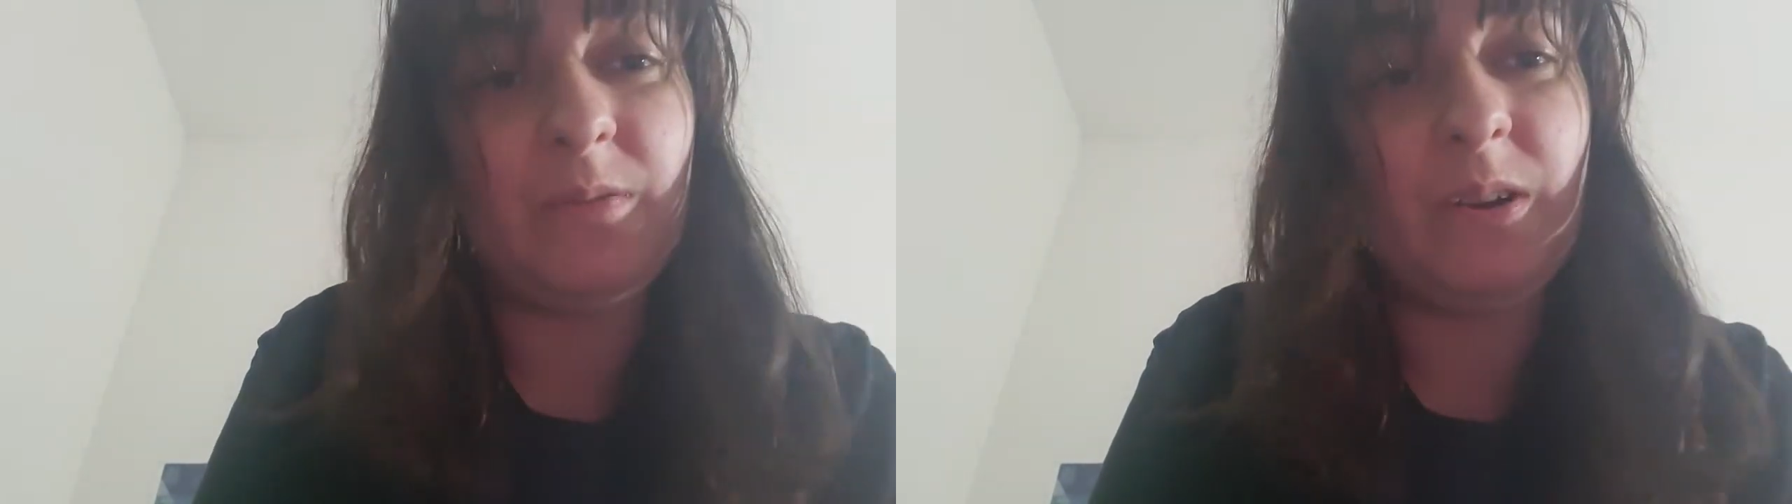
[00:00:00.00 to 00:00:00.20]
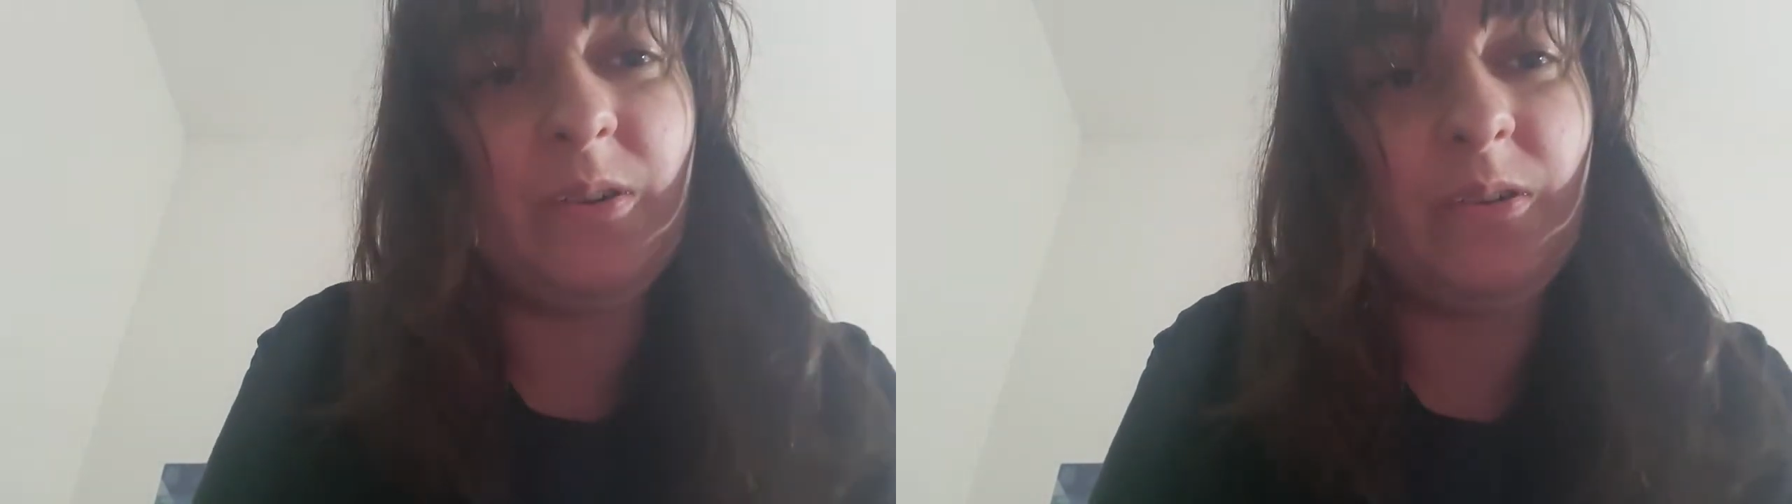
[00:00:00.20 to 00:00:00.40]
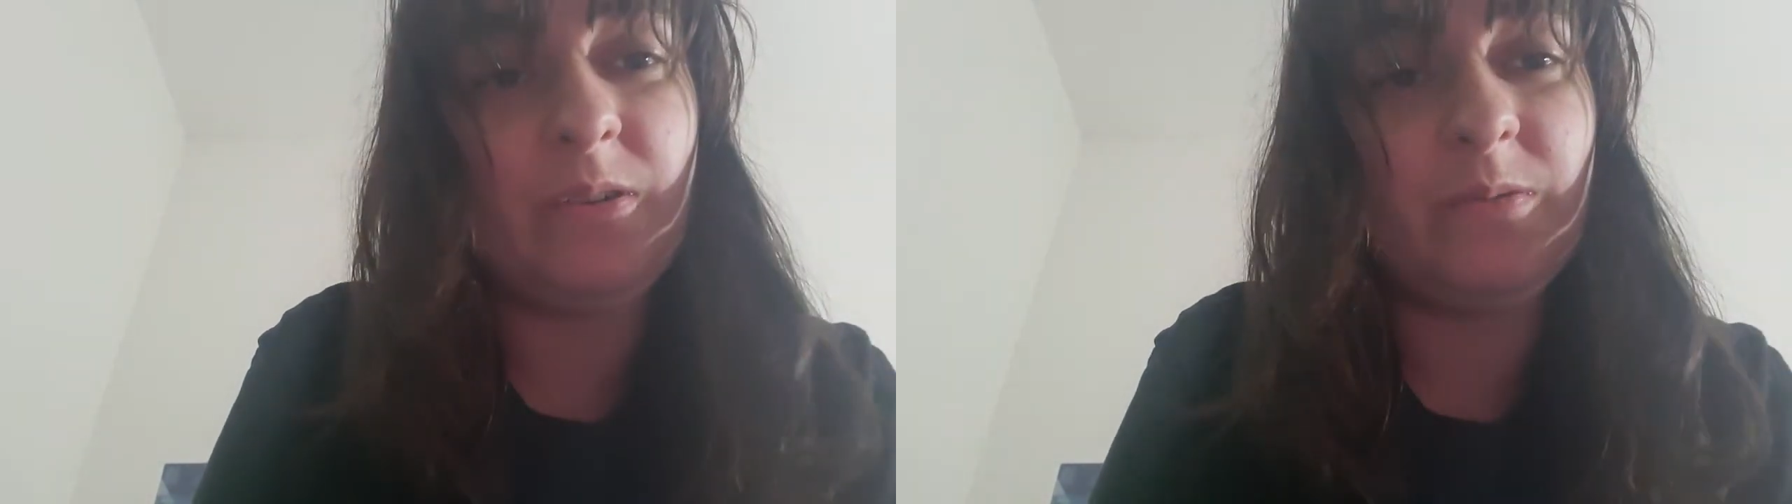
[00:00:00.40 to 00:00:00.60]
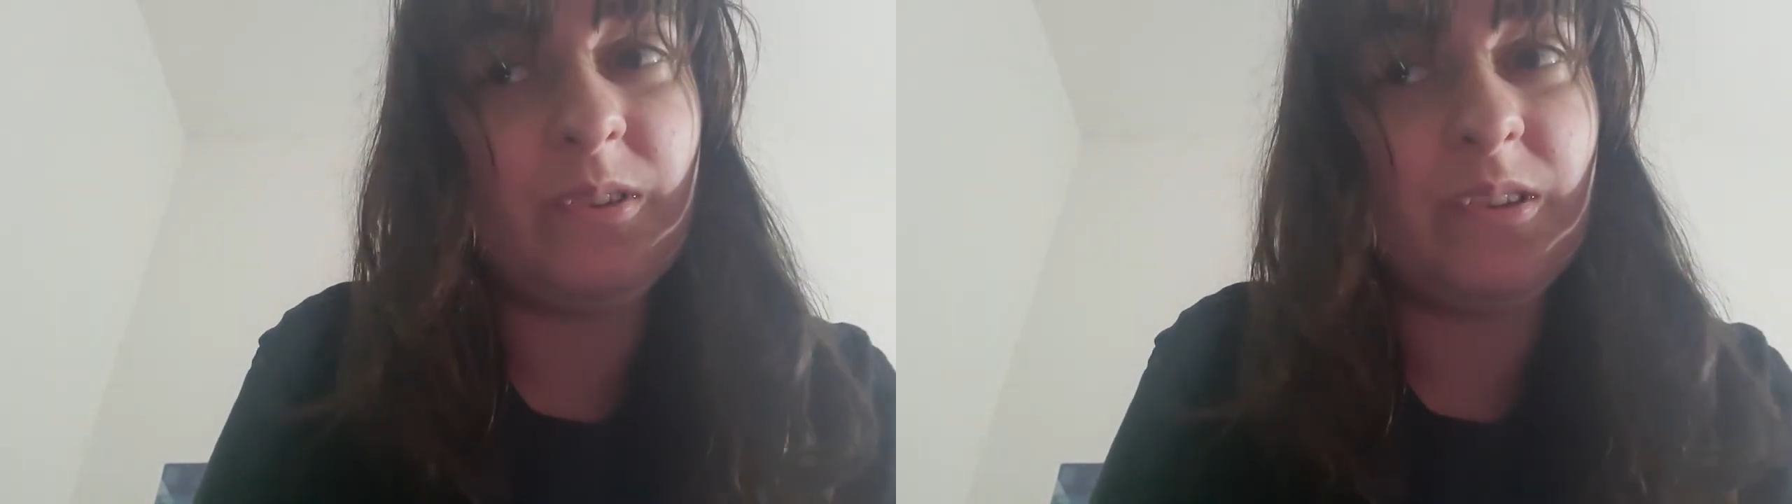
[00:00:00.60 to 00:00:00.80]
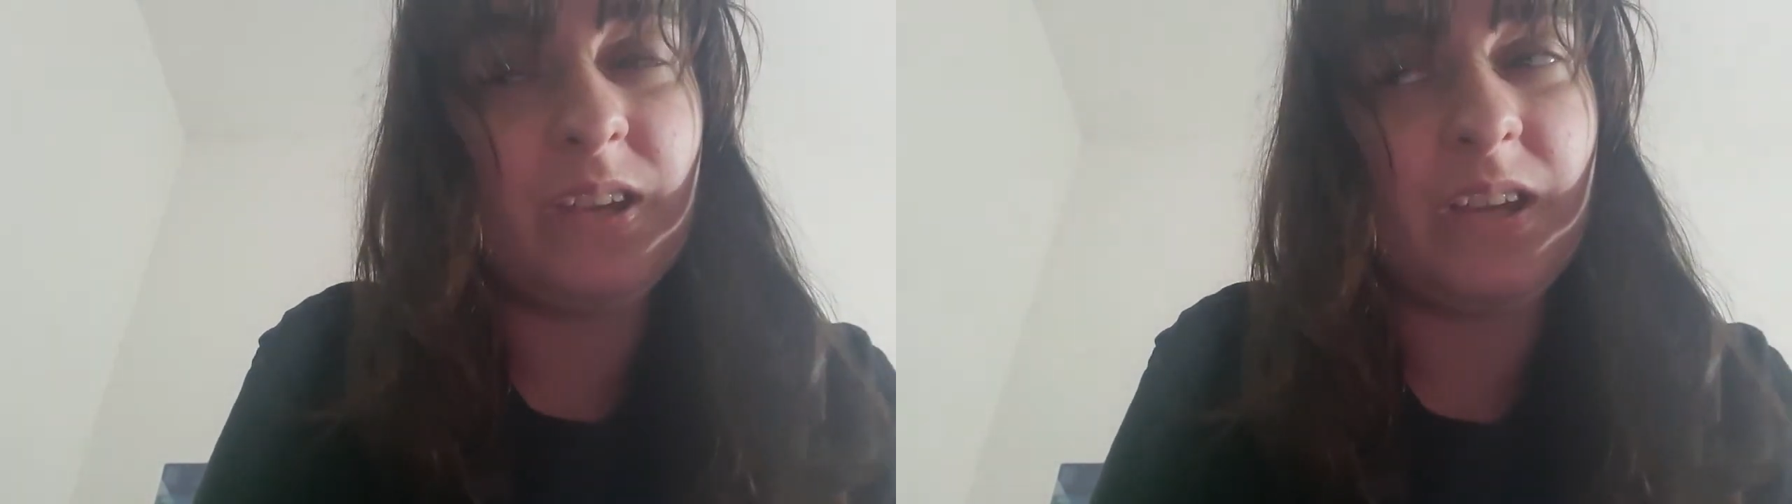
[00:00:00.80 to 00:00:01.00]
road
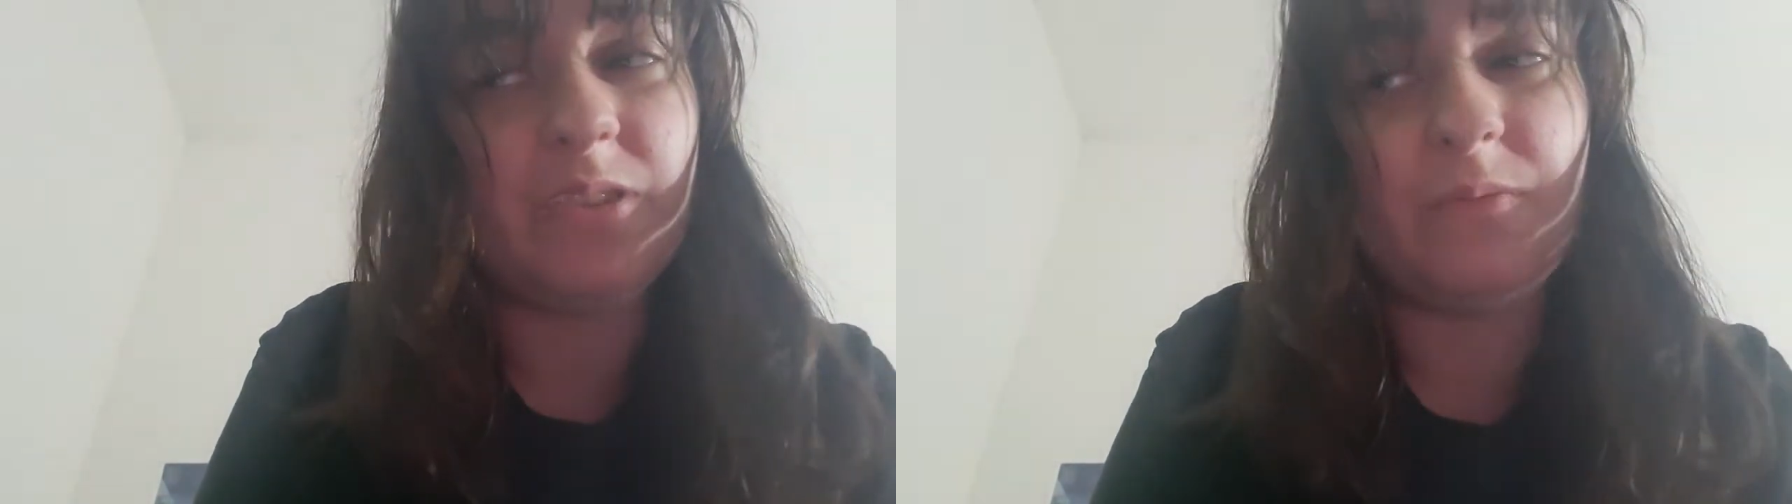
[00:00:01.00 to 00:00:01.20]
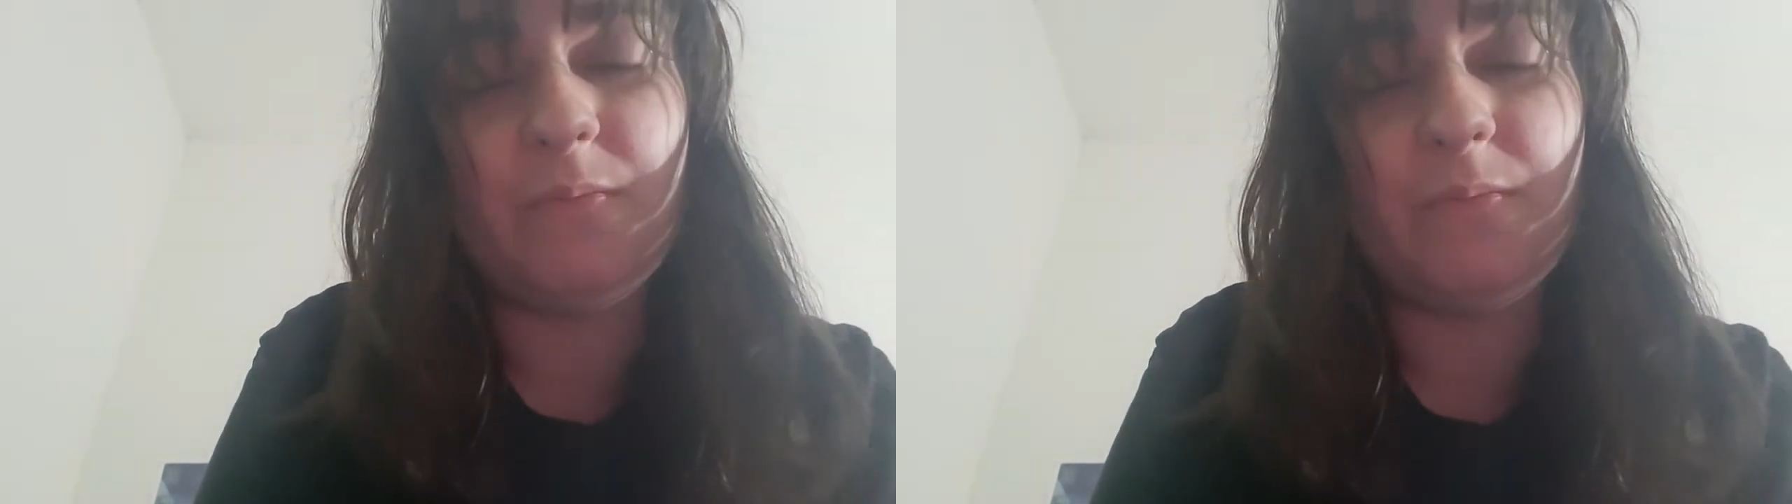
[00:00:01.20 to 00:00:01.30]
with like the